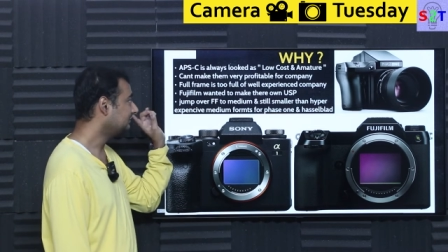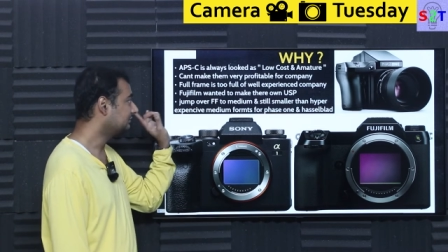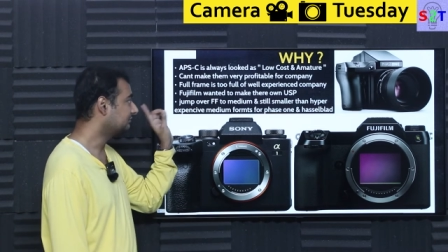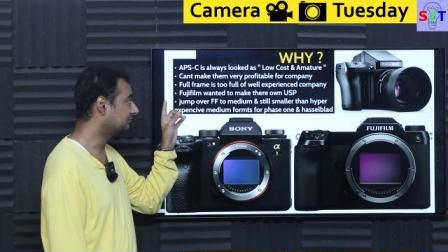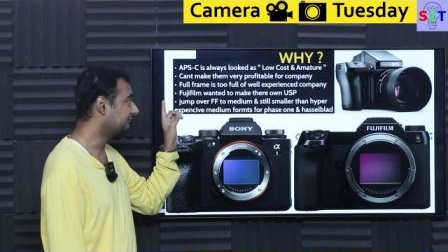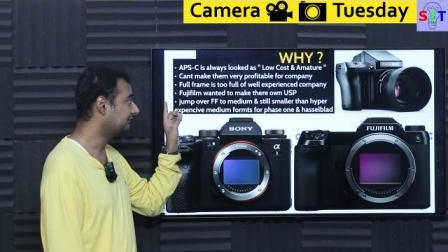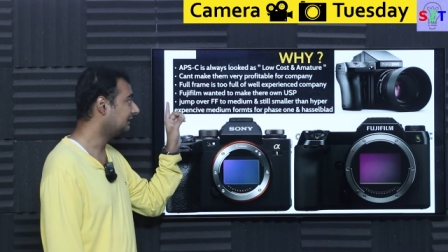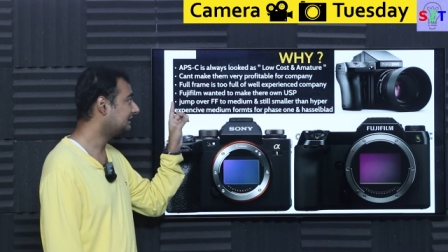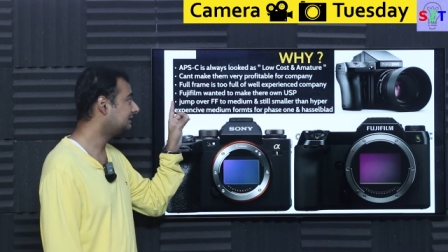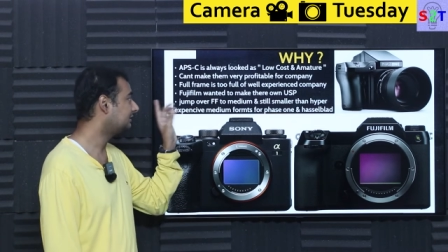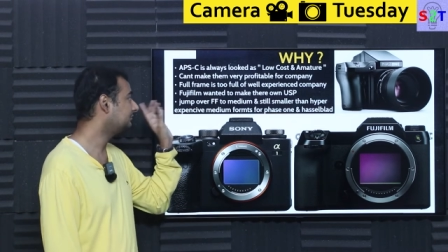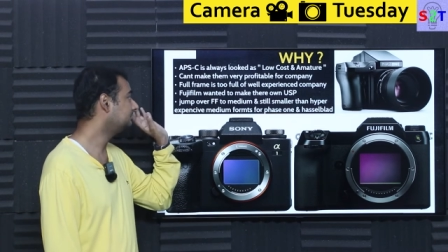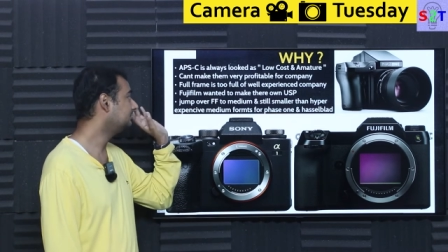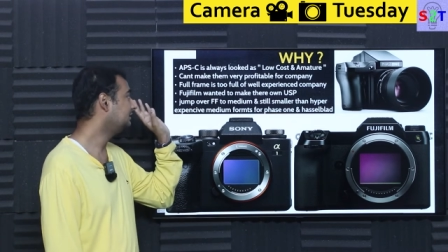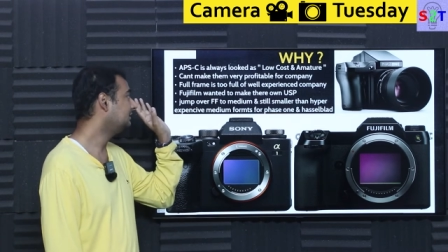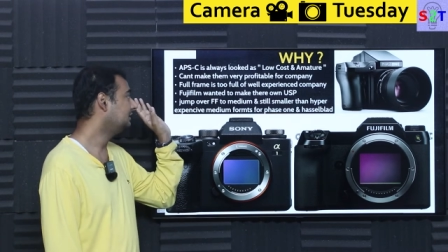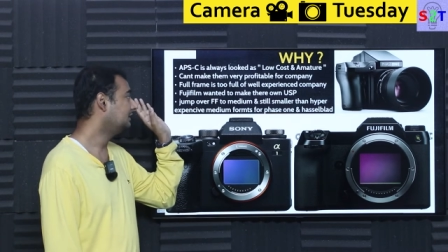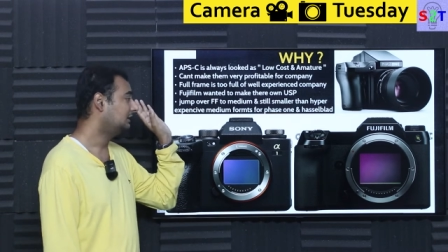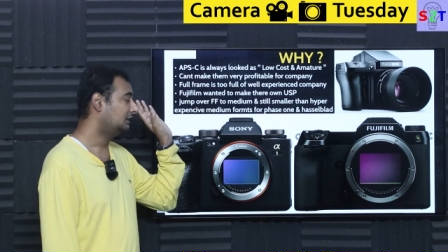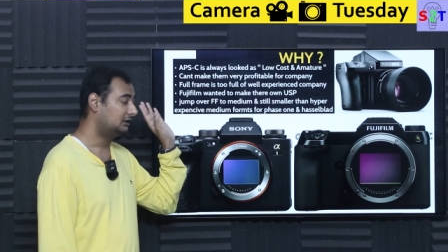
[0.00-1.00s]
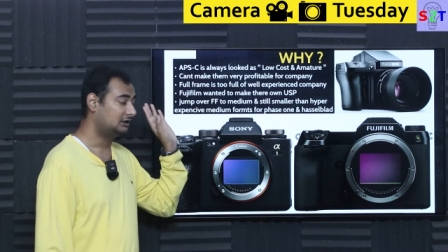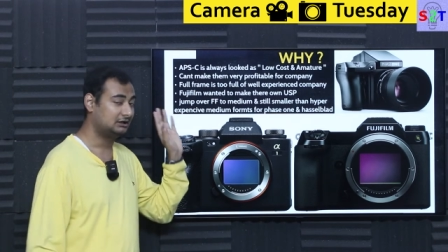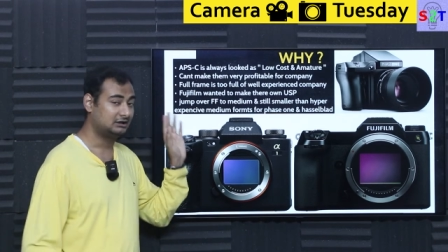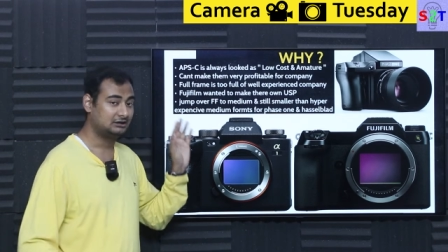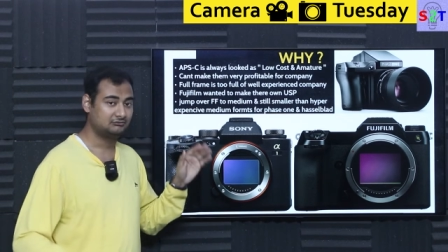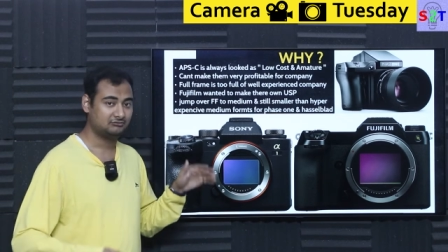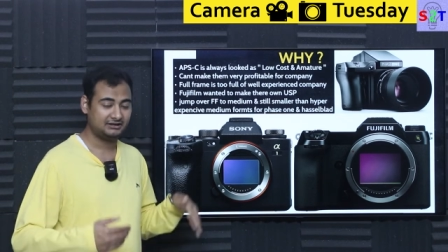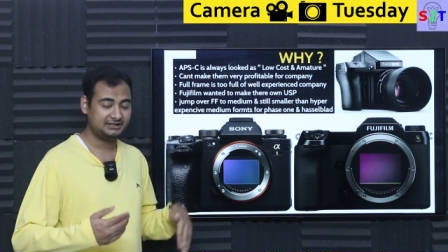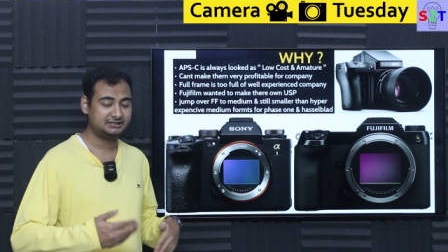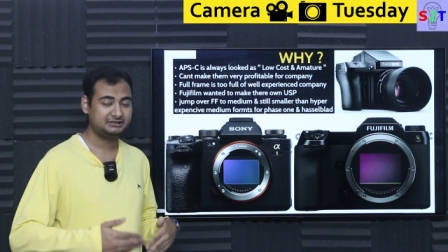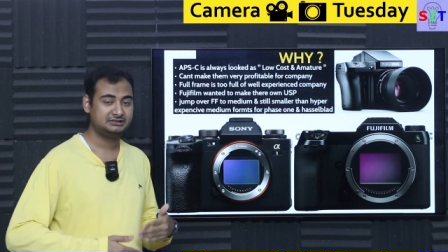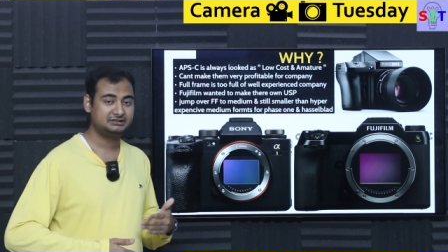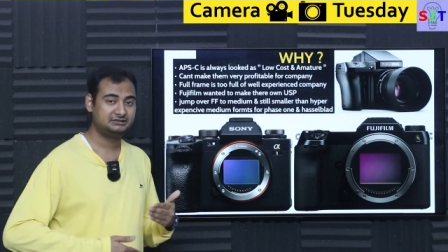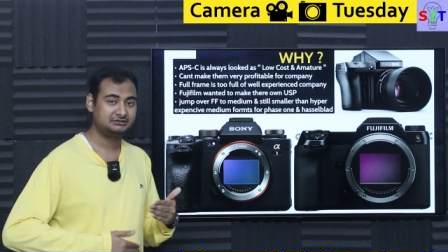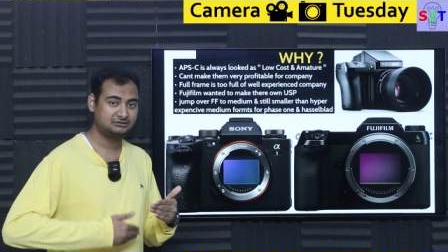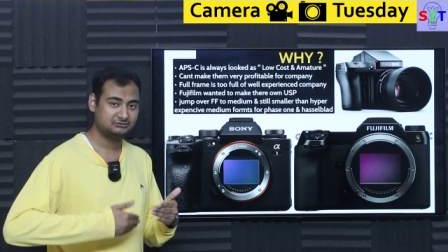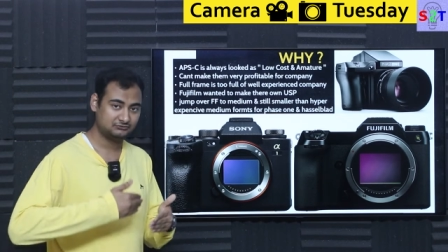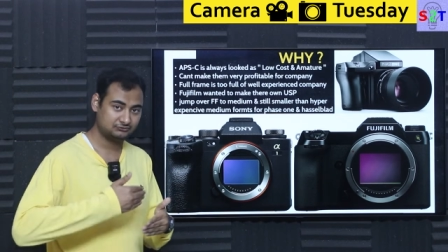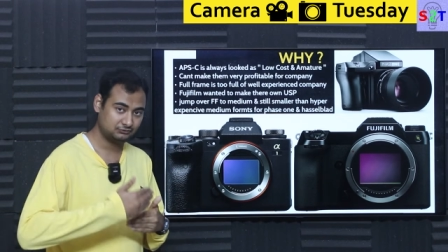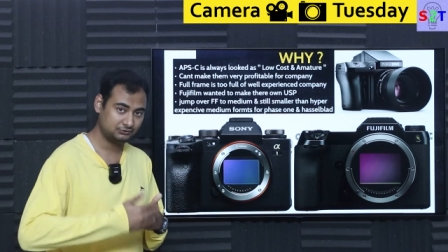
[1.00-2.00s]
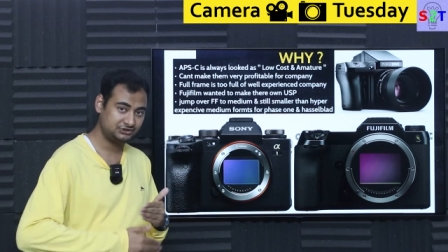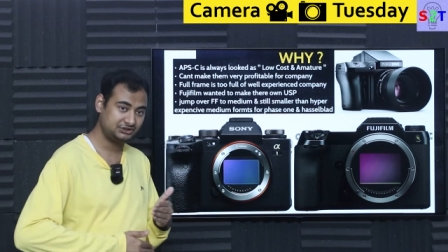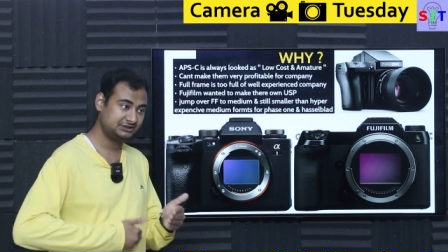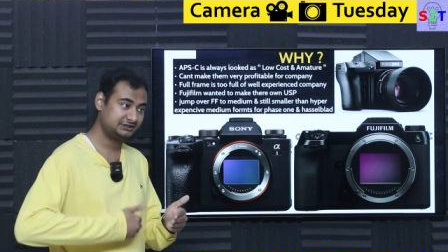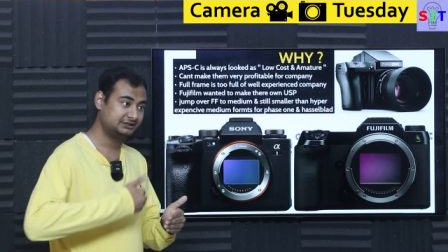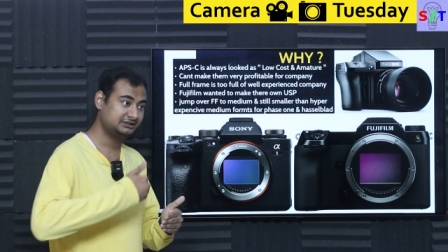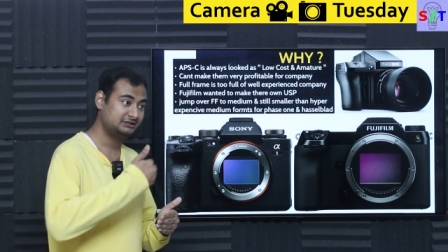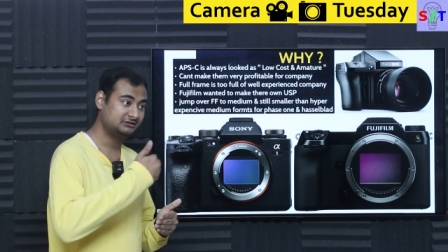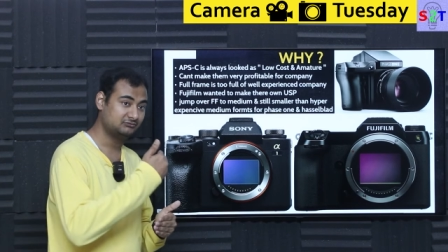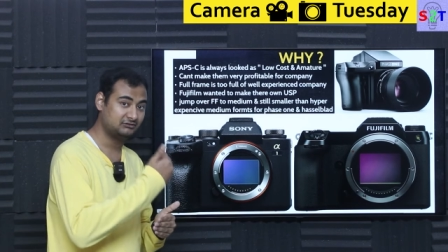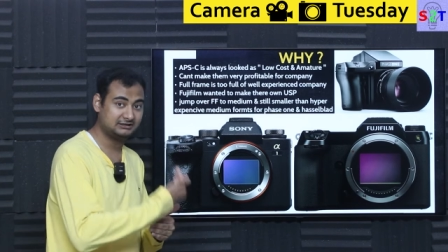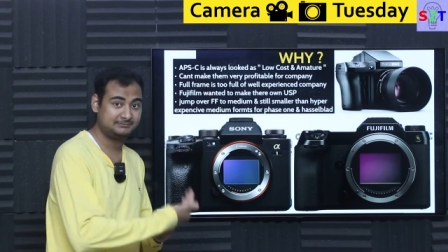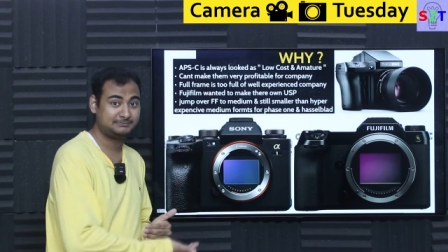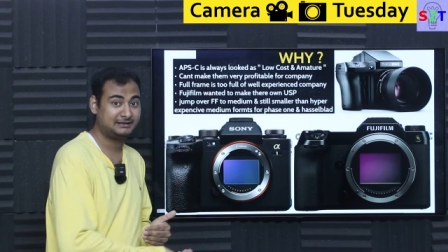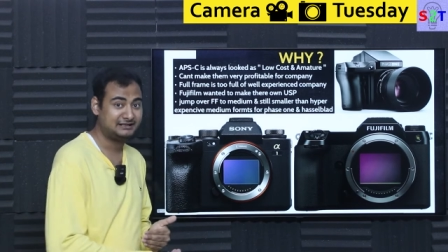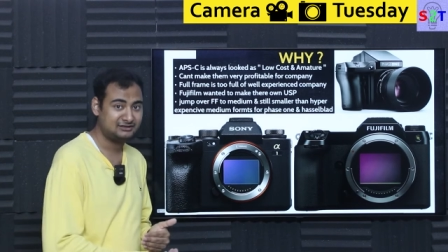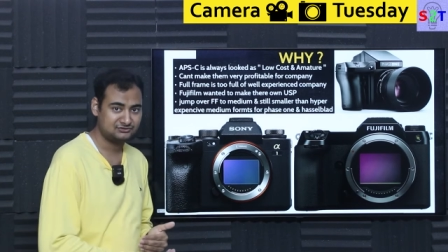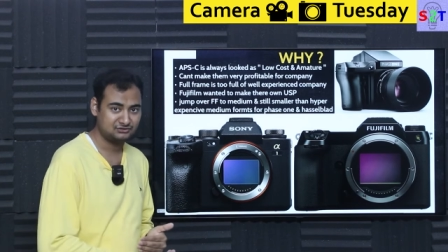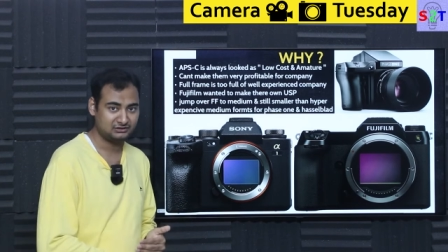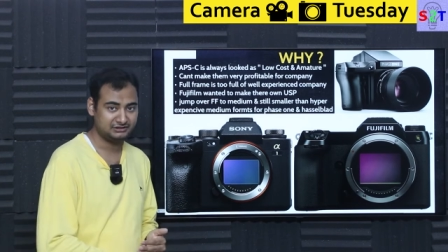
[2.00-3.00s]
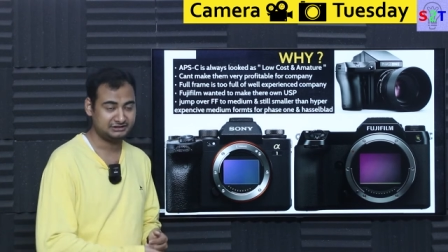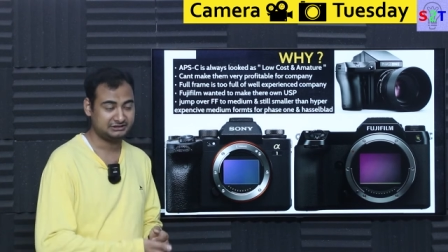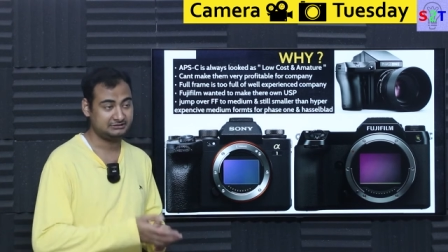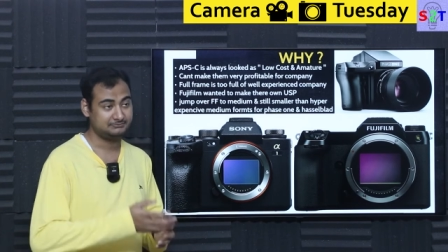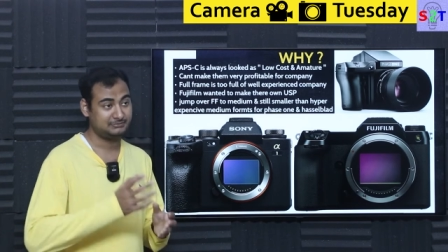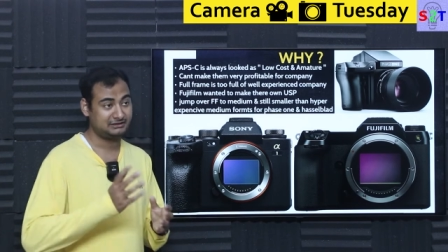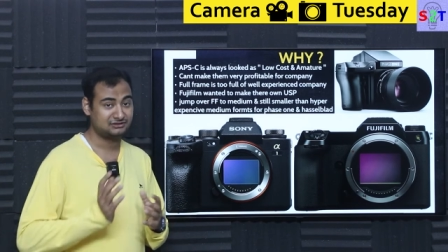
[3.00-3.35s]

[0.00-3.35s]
So flat out, uh, why didn't Fuji did what Panasonic did?